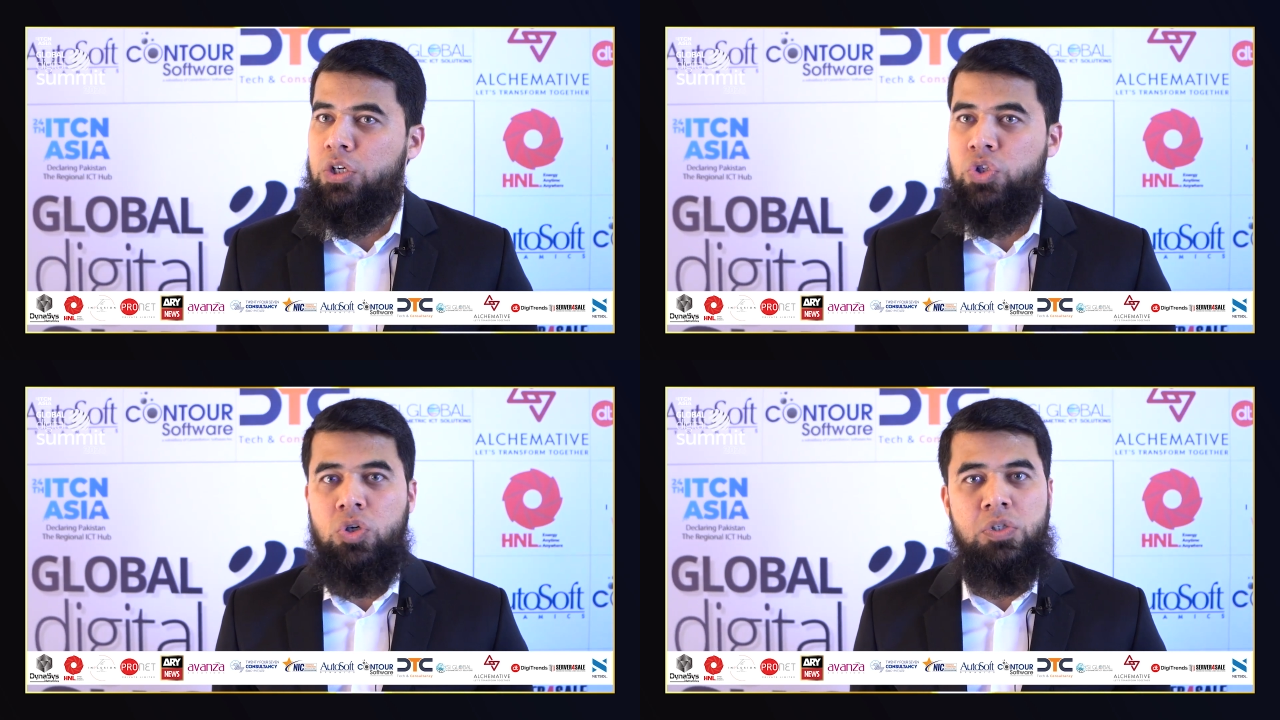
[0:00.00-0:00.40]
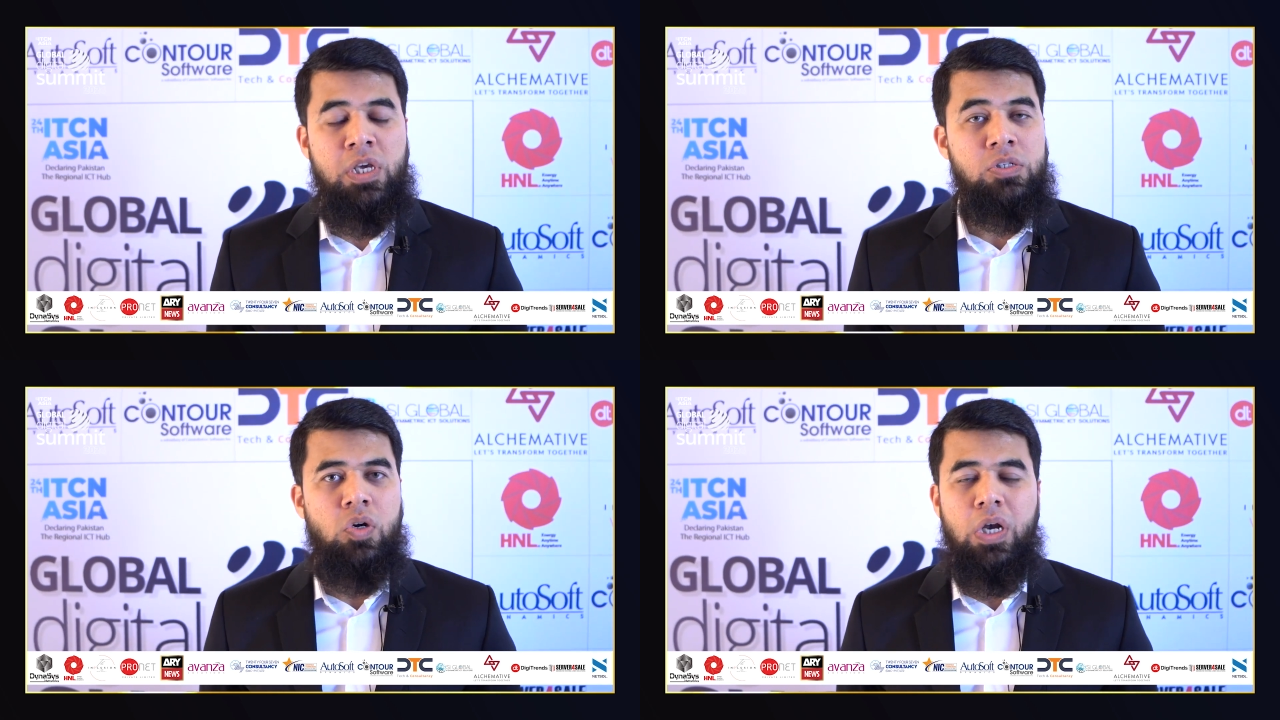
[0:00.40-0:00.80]
So
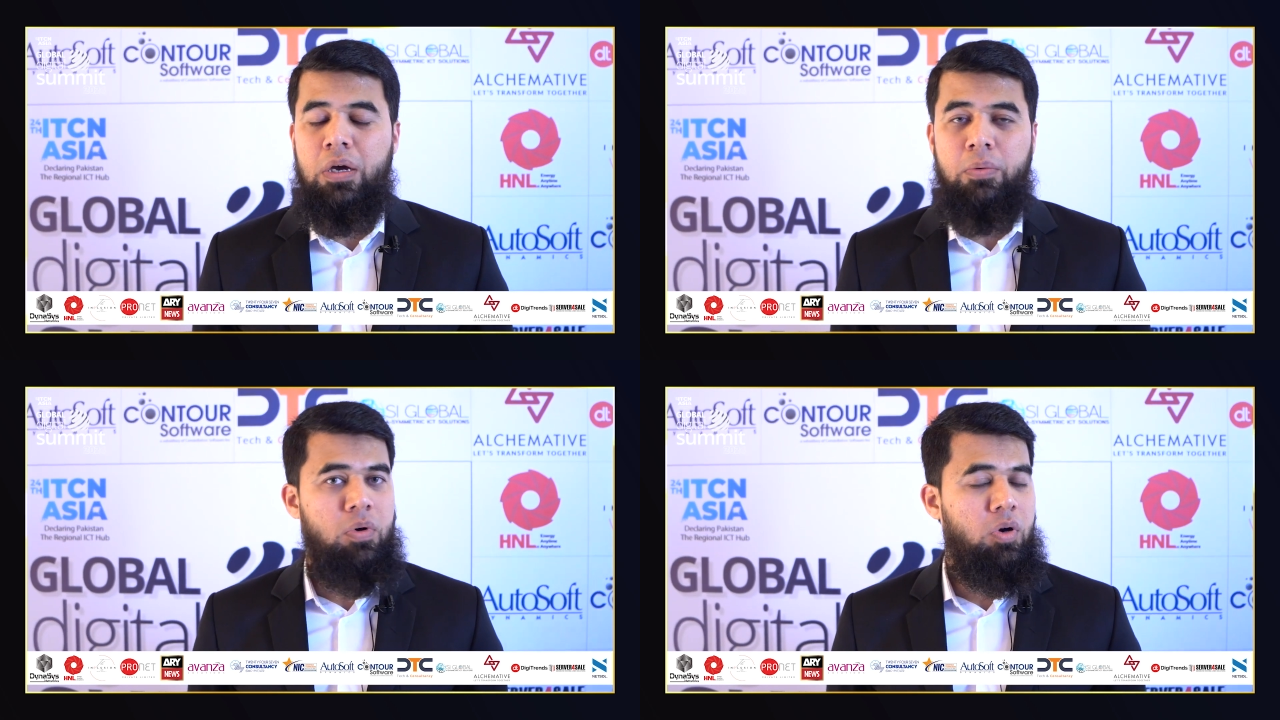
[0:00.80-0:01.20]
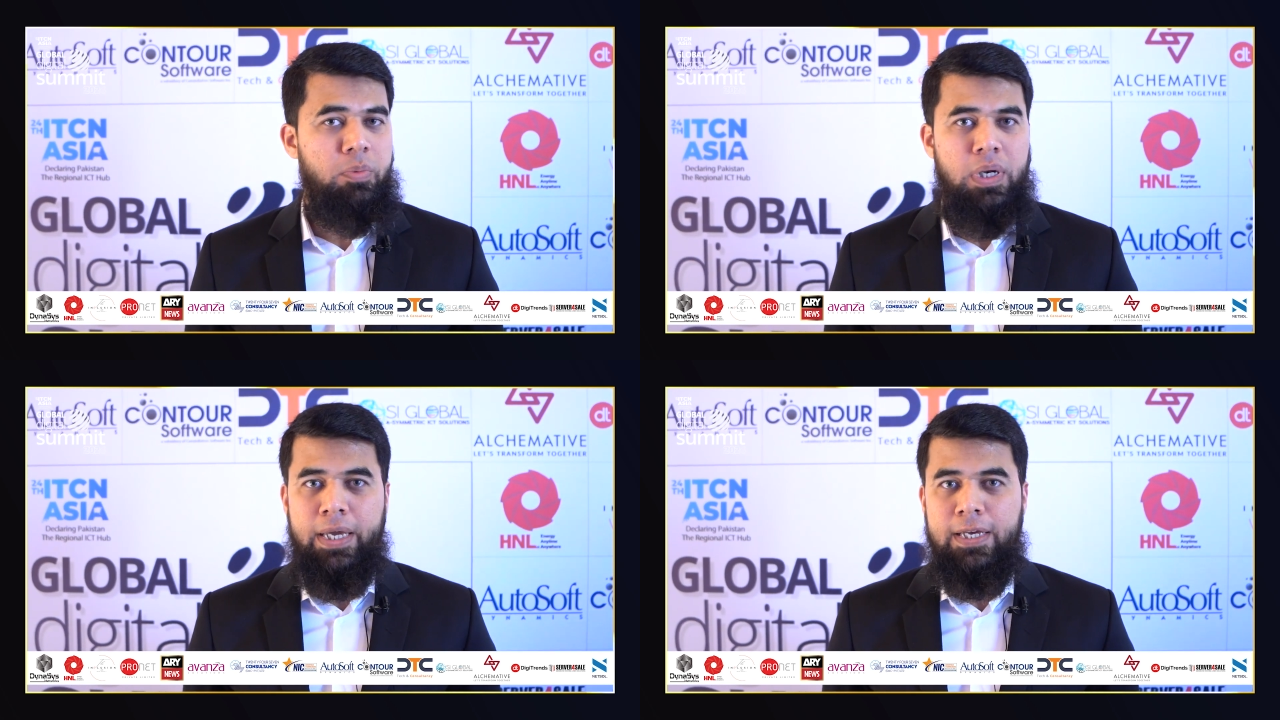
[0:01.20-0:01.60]
CXO
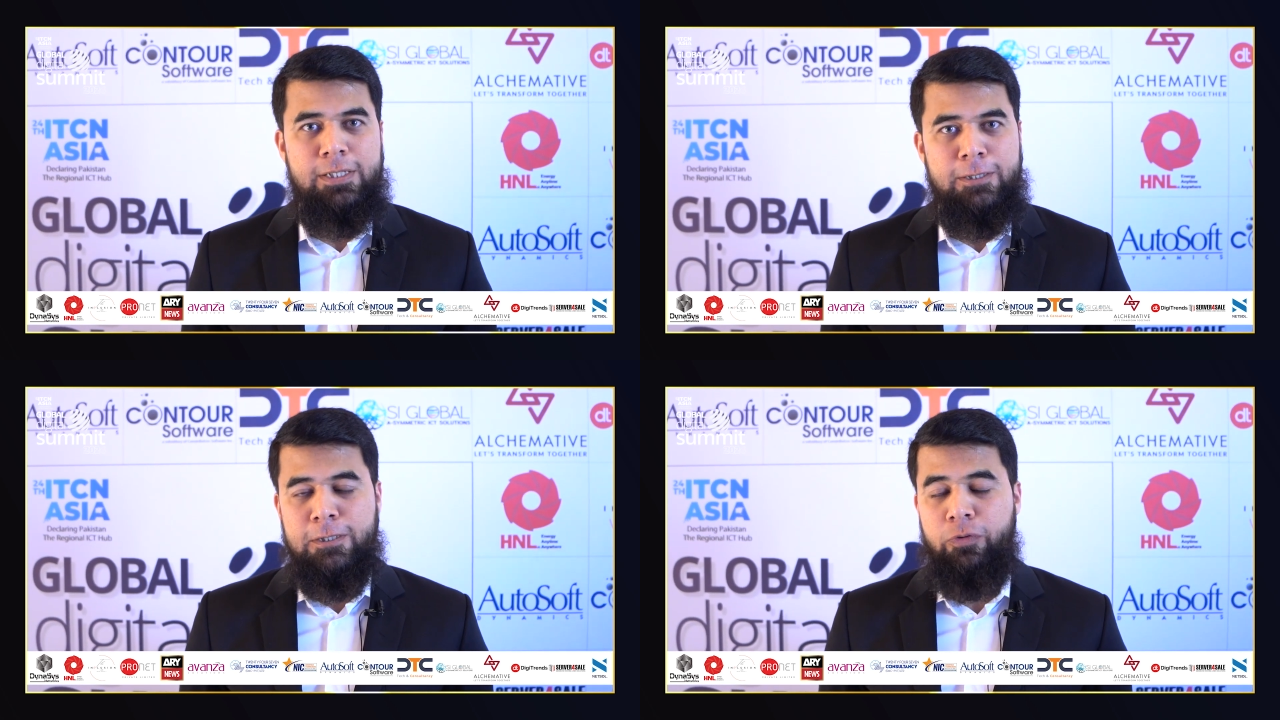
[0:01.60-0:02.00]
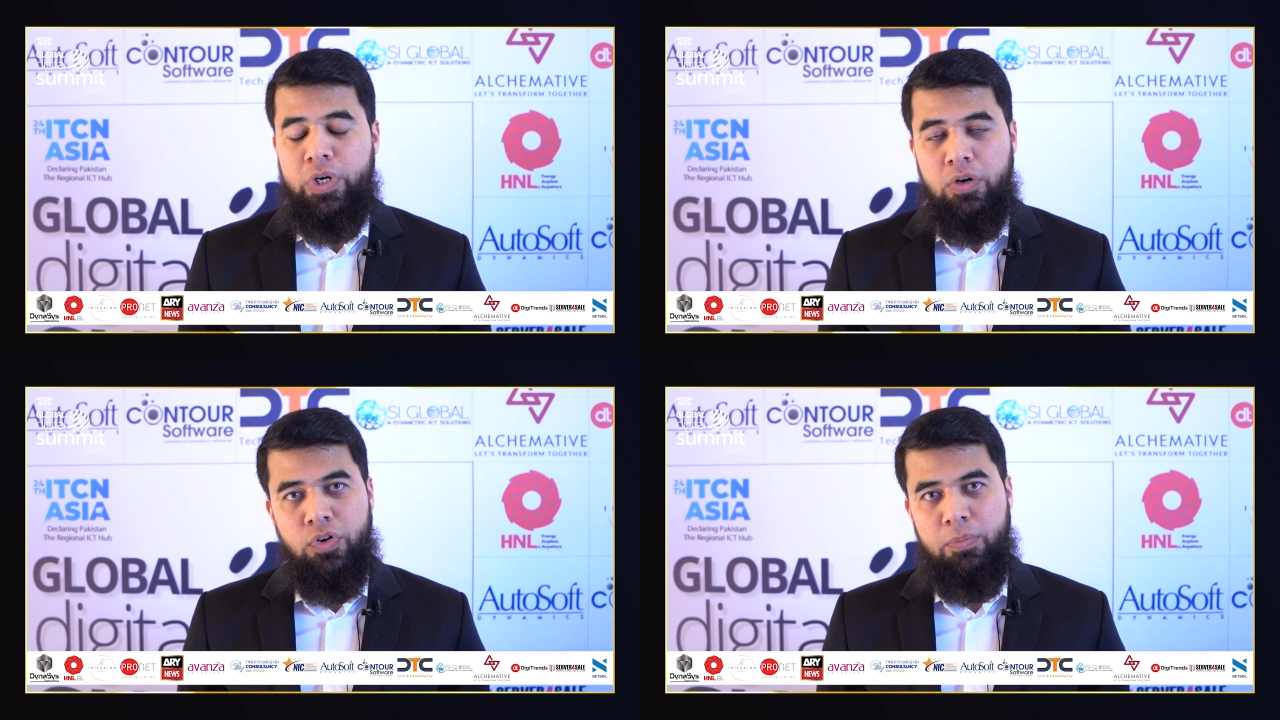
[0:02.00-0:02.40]
Global, I guess it's a
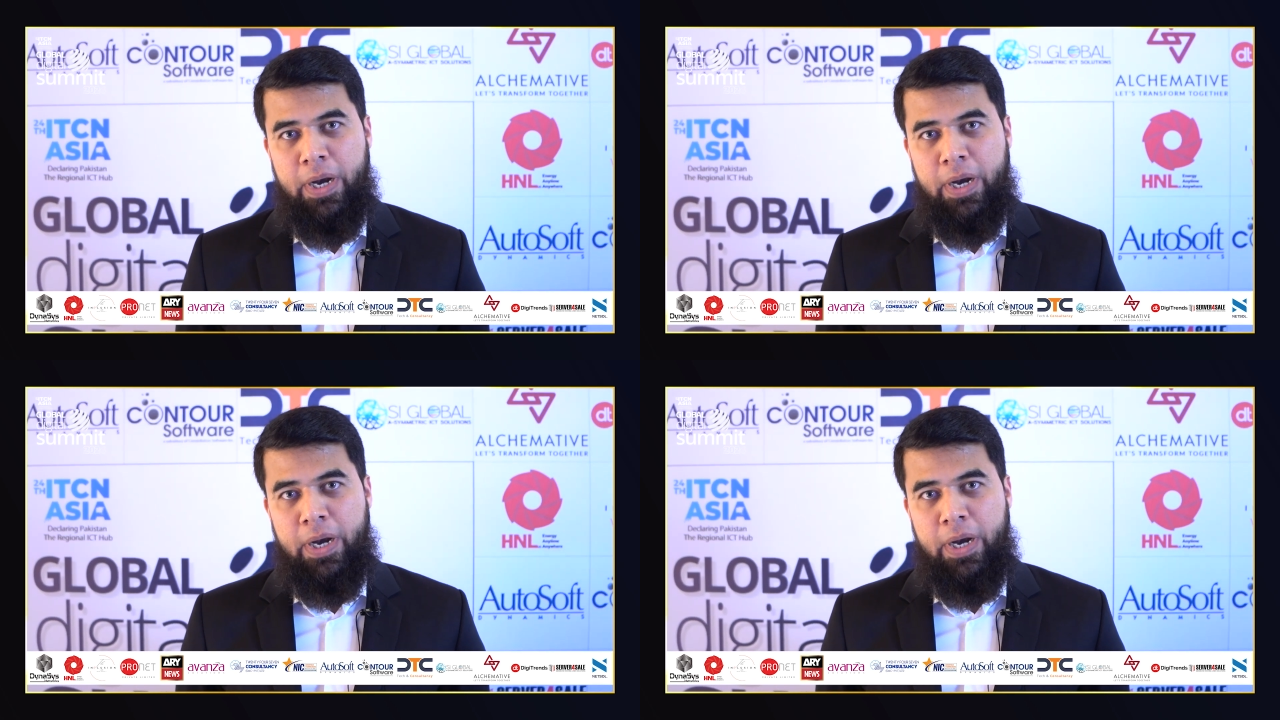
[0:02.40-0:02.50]
wonderful